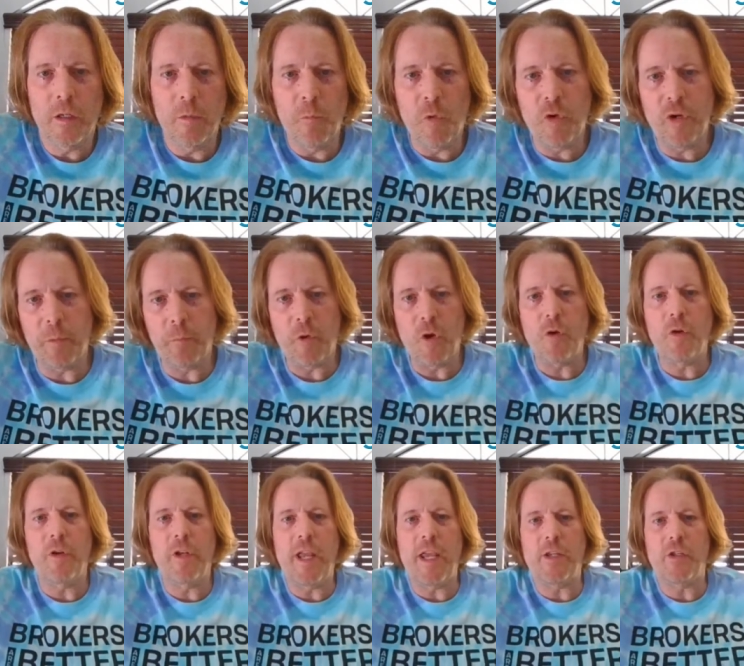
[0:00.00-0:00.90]
Good morning,
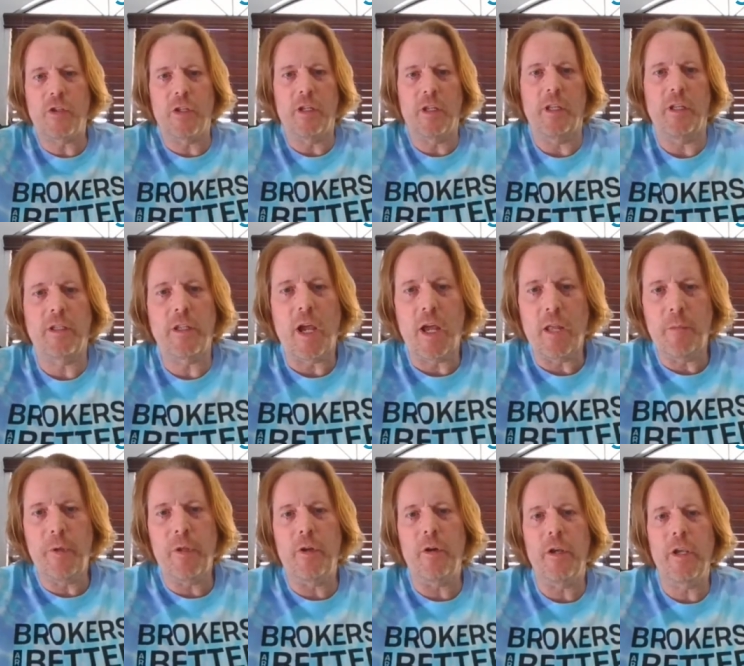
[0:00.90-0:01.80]
Broker Nation. Todd
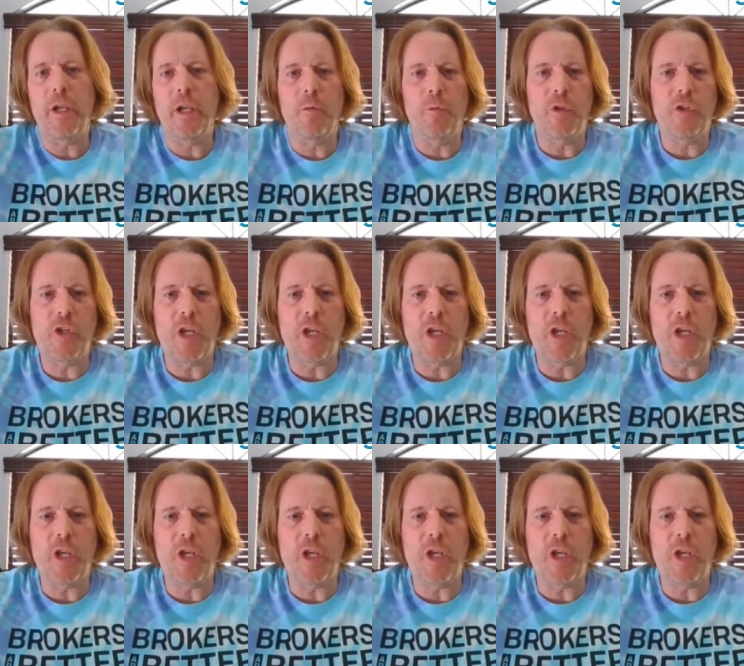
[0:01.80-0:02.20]
Bitter here with